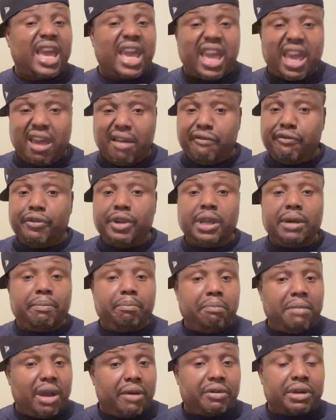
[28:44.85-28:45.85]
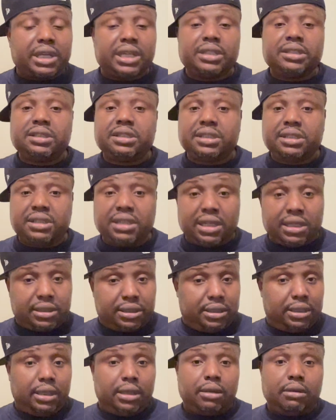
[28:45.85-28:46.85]
every American
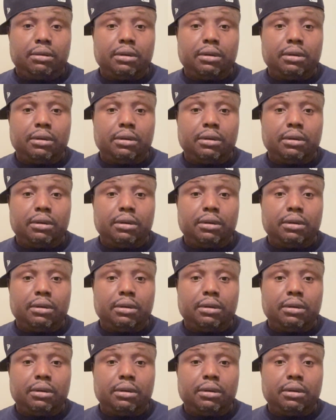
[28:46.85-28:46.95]
citizen